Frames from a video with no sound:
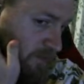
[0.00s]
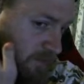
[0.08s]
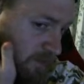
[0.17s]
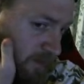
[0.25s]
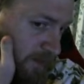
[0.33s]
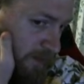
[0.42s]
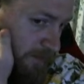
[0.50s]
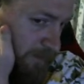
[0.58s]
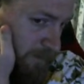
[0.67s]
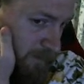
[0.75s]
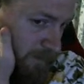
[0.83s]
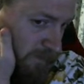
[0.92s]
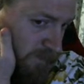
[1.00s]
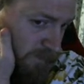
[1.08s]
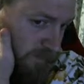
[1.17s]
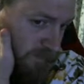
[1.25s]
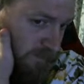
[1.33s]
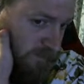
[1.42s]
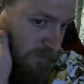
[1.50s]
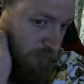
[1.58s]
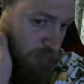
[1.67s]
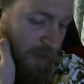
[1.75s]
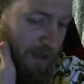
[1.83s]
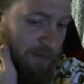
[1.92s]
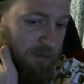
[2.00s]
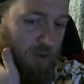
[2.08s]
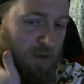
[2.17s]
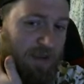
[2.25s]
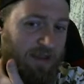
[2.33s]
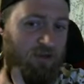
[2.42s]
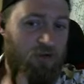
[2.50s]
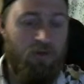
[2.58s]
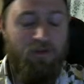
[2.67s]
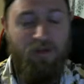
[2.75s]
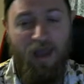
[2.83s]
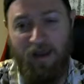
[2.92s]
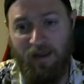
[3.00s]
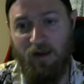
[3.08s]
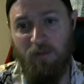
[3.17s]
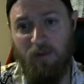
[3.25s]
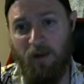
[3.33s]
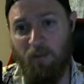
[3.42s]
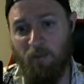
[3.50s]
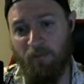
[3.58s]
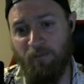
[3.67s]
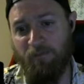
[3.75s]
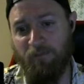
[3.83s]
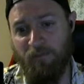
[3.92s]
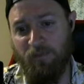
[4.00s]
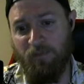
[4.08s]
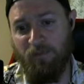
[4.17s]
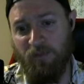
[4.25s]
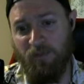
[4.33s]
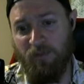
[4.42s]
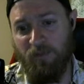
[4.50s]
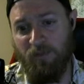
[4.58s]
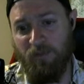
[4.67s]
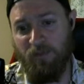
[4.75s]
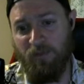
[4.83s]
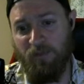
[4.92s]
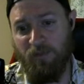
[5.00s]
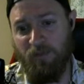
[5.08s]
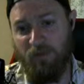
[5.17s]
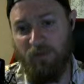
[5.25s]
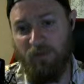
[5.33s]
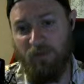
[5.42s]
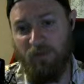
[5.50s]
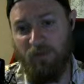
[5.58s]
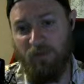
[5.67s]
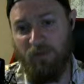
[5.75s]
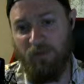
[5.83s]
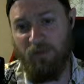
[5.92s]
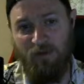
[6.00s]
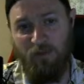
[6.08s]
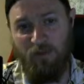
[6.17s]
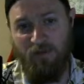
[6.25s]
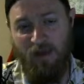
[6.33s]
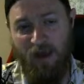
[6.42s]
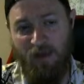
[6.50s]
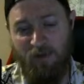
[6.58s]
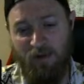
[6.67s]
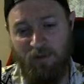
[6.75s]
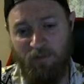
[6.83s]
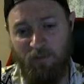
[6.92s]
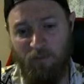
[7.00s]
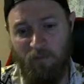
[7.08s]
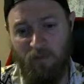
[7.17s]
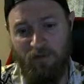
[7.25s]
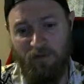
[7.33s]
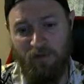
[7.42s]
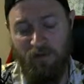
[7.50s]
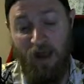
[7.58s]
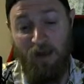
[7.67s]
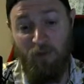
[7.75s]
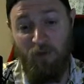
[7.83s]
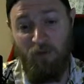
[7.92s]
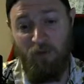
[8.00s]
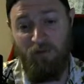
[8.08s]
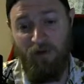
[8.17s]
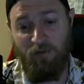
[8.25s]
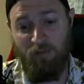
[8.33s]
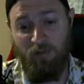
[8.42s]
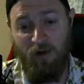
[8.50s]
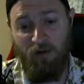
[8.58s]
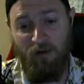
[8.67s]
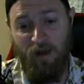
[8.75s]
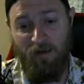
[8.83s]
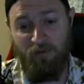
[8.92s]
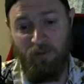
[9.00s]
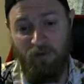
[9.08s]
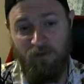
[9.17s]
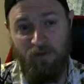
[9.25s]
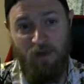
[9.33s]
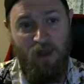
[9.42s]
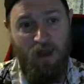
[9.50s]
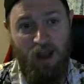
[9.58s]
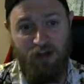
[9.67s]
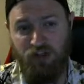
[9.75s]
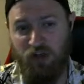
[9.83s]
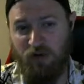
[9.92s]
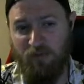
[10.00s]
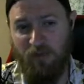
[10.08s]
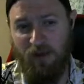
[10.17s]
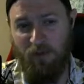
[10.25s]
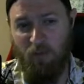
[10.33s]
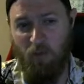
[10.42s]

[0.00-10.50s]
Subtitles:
All right. So I am going into attack enemy. And I'm guessing what's happening. Let's see. I am going to advanced priority afterwards. I shouldn't be.